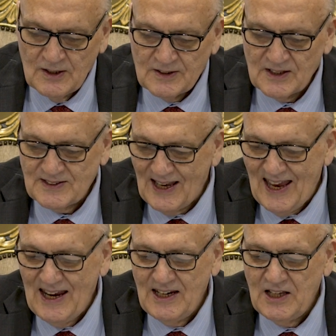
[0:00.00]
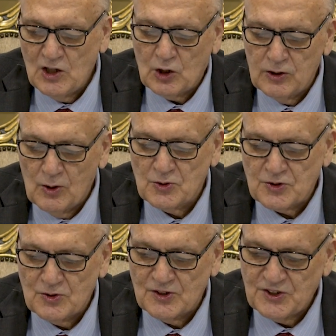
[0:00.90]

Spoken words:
that's any closer to